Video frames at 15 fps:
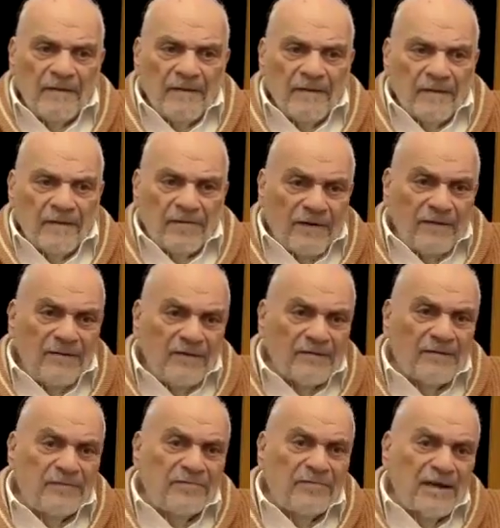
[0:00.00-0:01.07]
The greatness
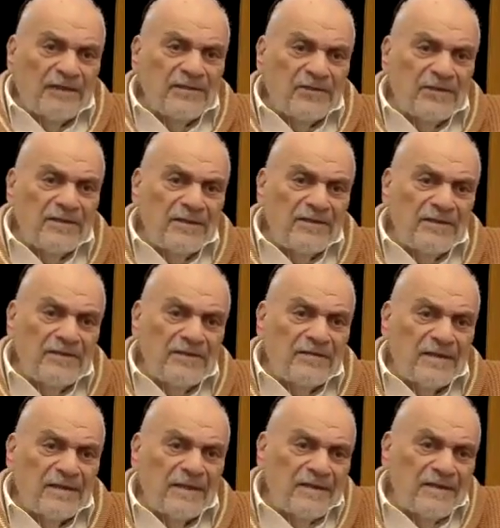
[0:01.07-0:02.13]
of Rashi is
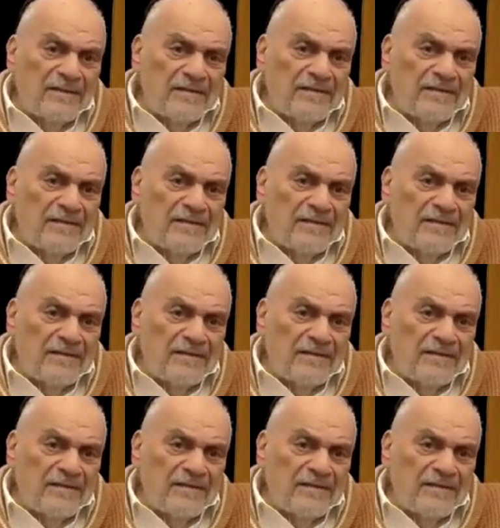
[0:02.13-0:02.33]
that